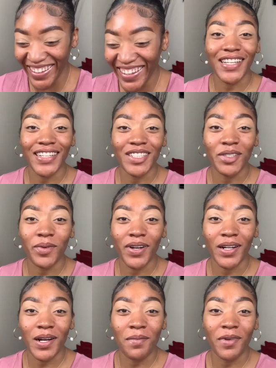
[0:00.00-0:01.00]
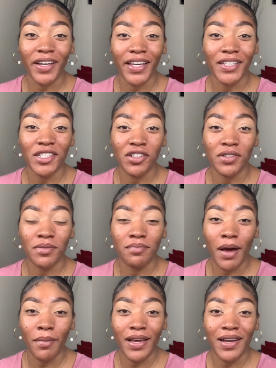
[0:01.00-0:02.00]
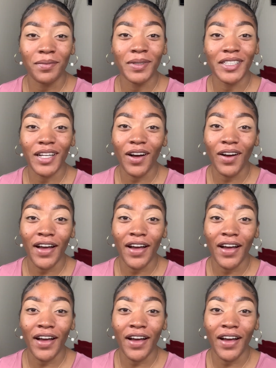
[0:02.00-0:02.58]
I just wanted to come on here and do my makeup with y'all.